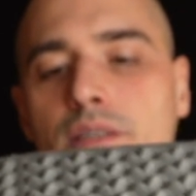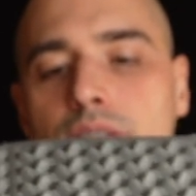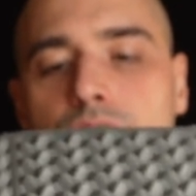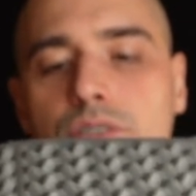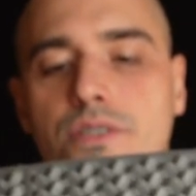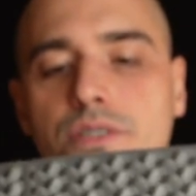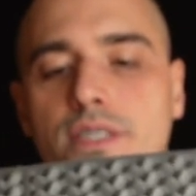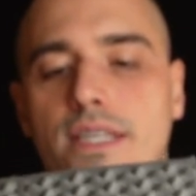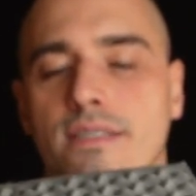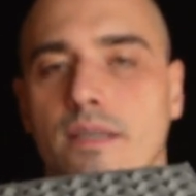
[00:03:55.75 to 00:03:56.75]
this just
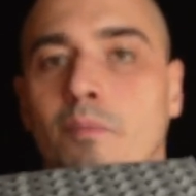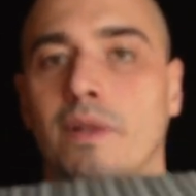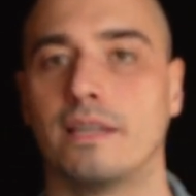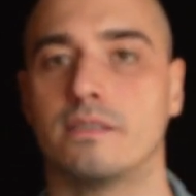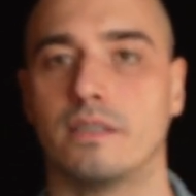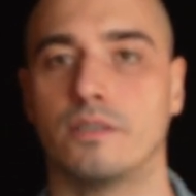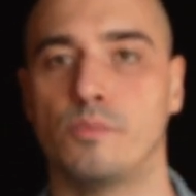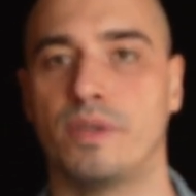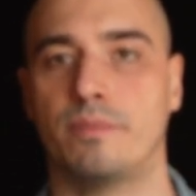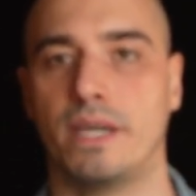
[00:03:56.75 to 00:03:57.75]
stays in place a little
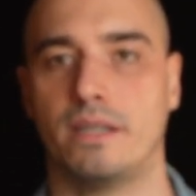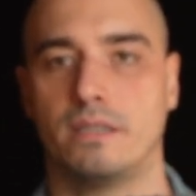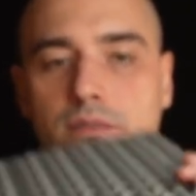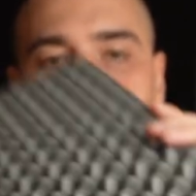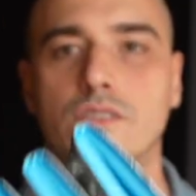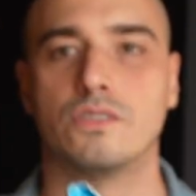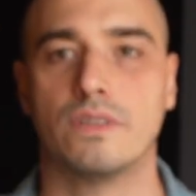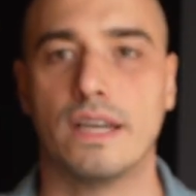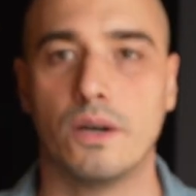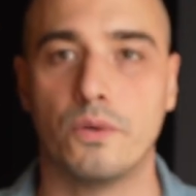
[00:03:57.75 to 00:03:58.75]
bit better. So
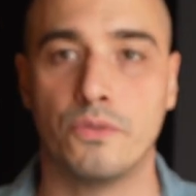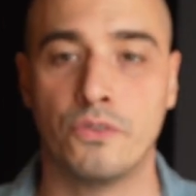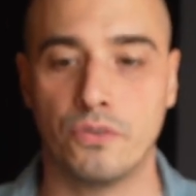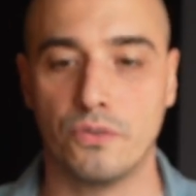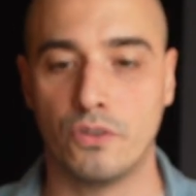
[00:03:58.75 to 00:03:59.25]
now to